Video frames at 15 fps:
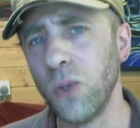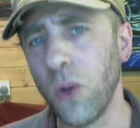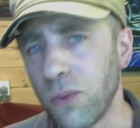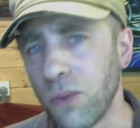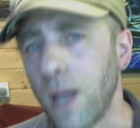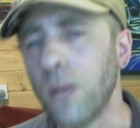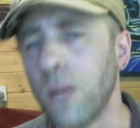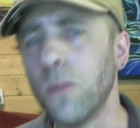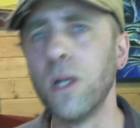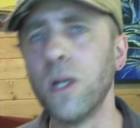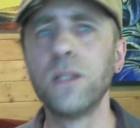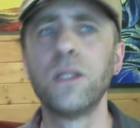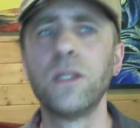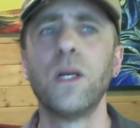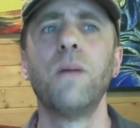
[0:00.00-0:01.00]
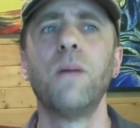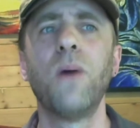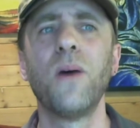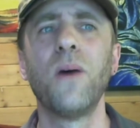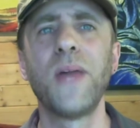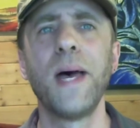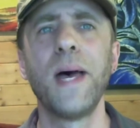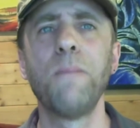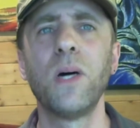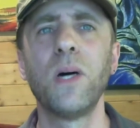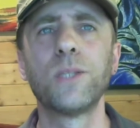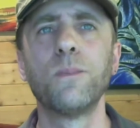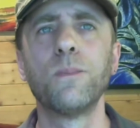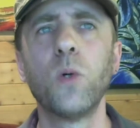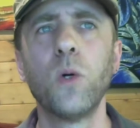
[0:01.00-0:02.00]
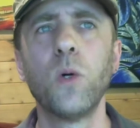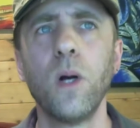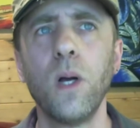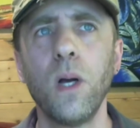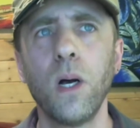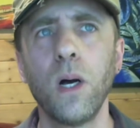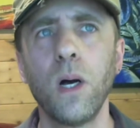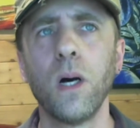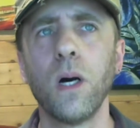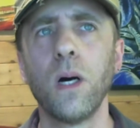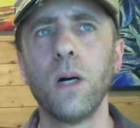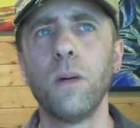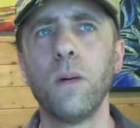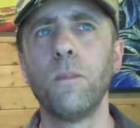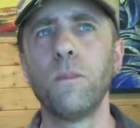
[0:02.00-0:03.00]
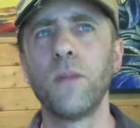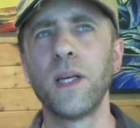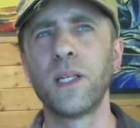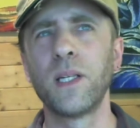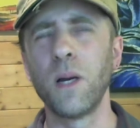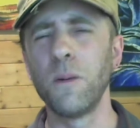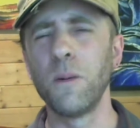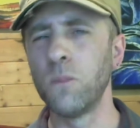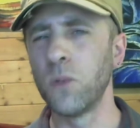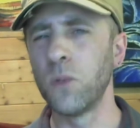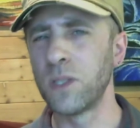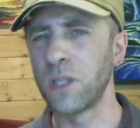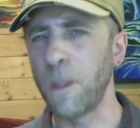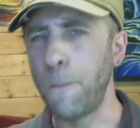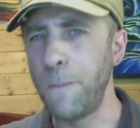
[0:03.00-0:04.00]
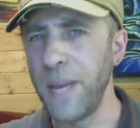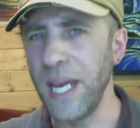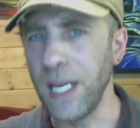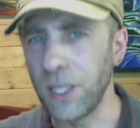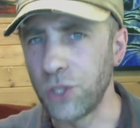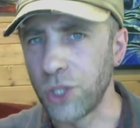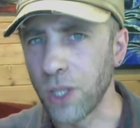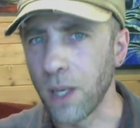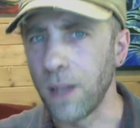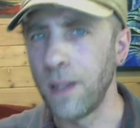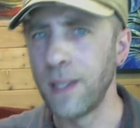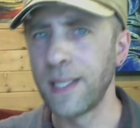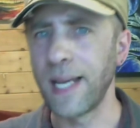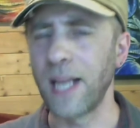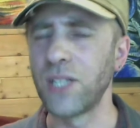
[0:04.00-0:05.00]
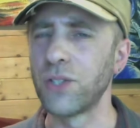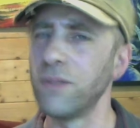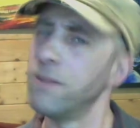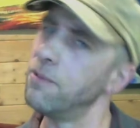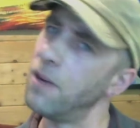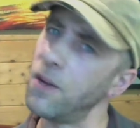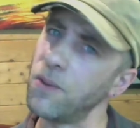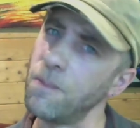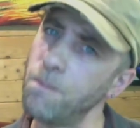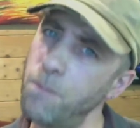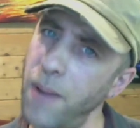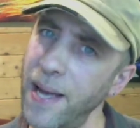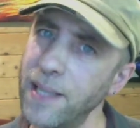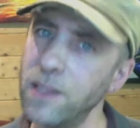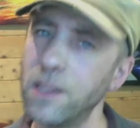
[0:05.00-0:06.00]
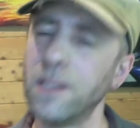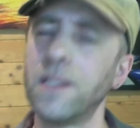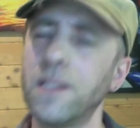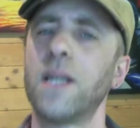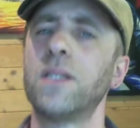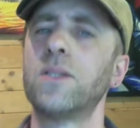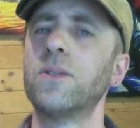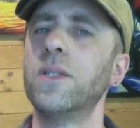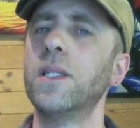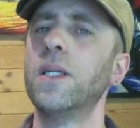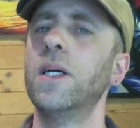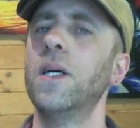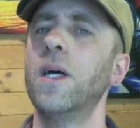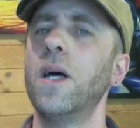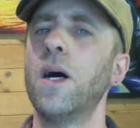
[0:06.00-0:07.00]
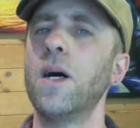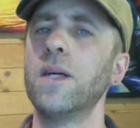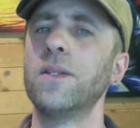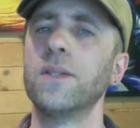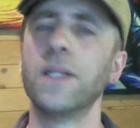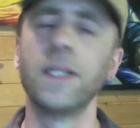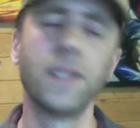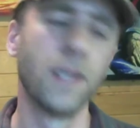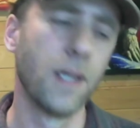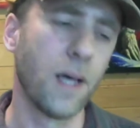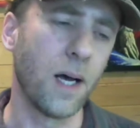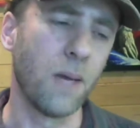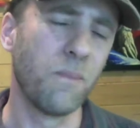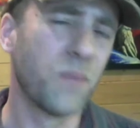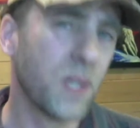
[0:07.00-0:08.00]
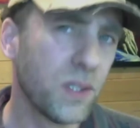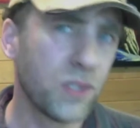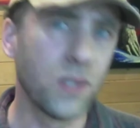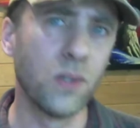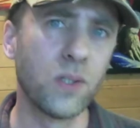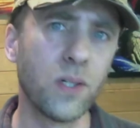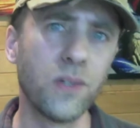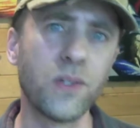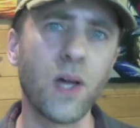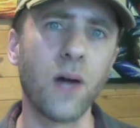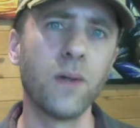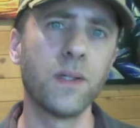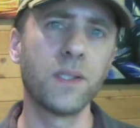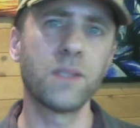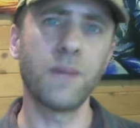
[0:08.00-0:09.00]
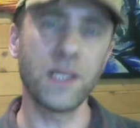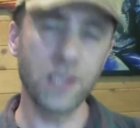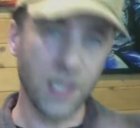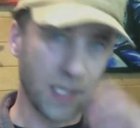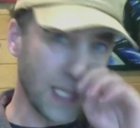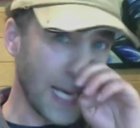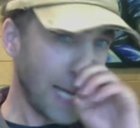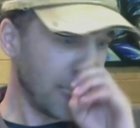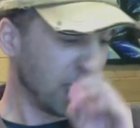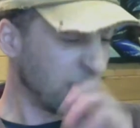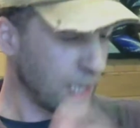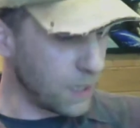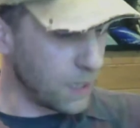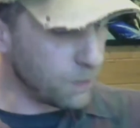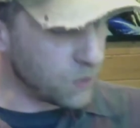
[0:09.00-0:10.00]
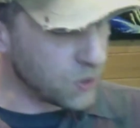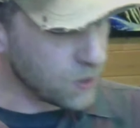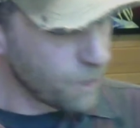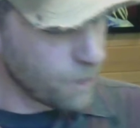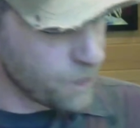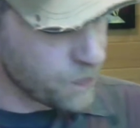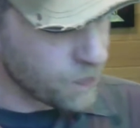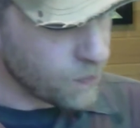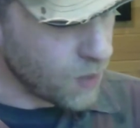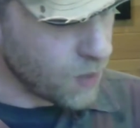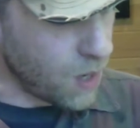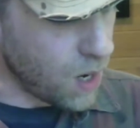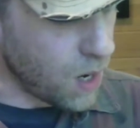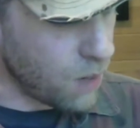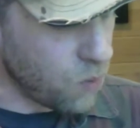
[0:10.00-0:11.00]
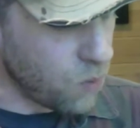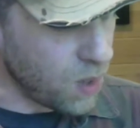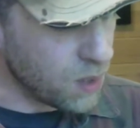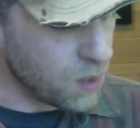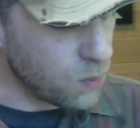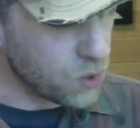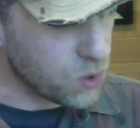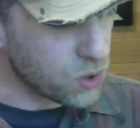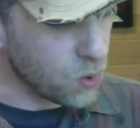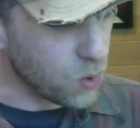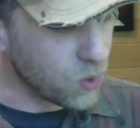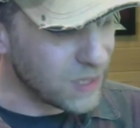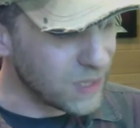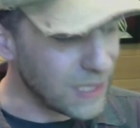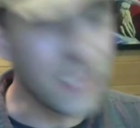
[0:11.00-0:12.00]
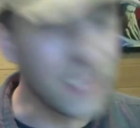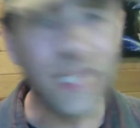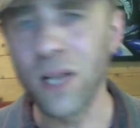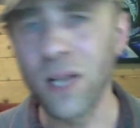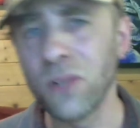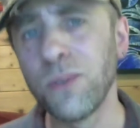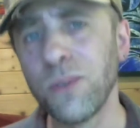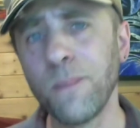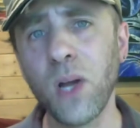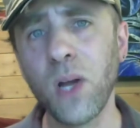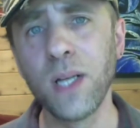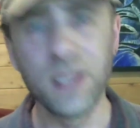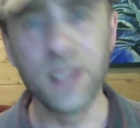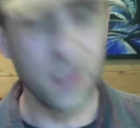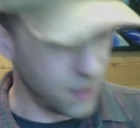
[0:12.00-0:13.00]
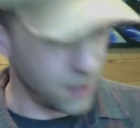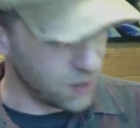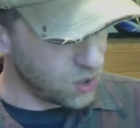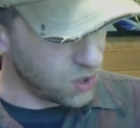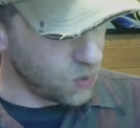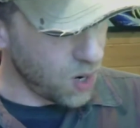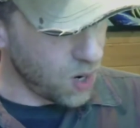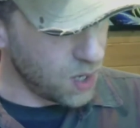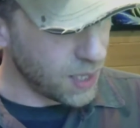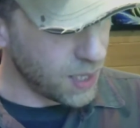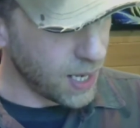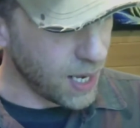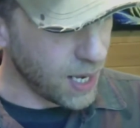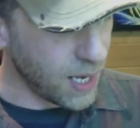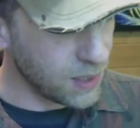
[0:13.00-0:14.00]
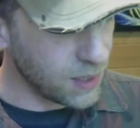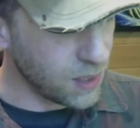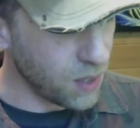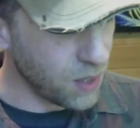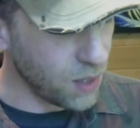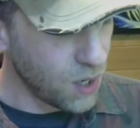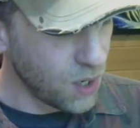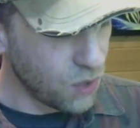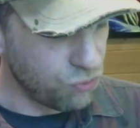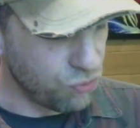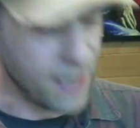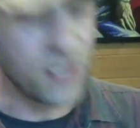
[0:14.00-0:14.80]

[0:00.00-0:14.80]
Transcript: the right word, but they're much more, they go more into the picture category rather than painting category, I think. Still good though, and especially his landscapes. One was called Citadel from 1961 and the other Red